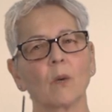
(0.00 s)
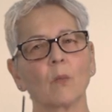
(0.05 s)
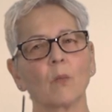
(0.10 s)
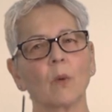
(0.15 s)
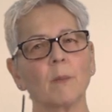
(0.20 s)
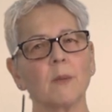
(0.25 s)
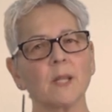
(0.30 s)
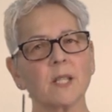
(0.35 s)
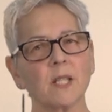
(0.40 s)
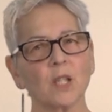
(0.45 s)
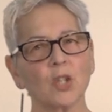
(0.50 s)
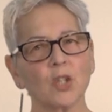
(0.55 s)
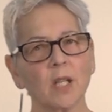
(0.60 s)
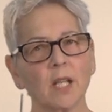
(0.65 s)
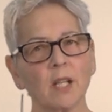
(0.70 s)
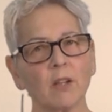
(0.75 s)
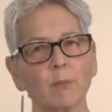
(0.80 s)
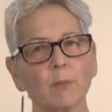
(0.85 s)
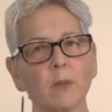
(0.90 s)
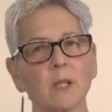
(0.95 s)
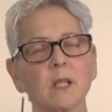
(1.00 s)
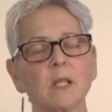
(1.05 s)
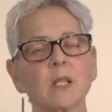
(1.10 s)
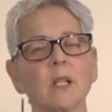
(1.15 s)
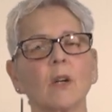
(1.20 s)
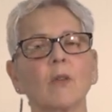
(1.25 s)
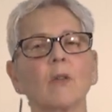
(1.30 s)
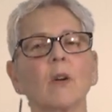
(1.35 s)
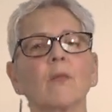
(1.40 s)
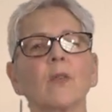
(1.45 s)
Women's achievements
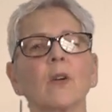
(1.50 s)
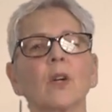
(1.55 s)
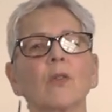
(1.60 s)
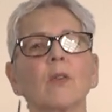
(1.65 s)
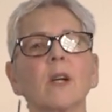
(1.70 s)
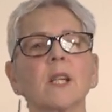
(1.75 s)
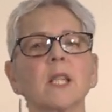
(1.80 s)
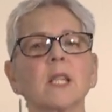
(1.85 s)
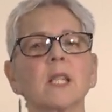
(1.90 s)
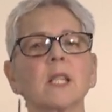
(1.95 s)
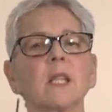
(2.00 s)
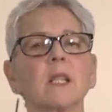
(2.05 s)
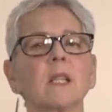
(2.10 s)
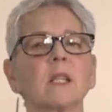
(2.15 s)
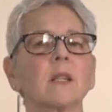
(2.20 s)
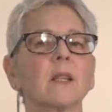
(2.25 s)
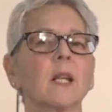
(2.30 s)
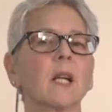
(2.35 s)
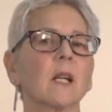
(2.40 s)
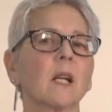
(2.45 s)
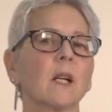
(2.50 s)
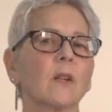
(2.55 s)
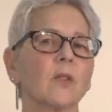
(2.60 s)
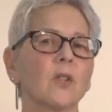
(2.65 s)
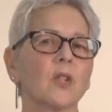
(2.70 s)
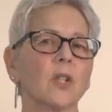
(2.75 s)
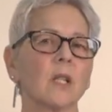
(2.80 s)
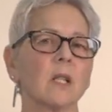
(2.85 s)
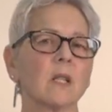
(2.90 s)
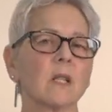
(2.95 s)
are often credited to their
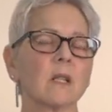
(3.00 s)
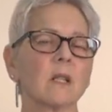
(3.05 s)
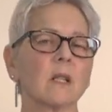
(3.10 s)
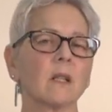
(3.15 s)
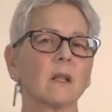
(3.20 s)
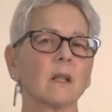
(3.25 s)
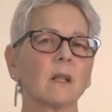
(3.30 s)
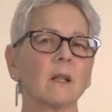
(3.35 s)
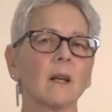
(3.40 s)
coaches,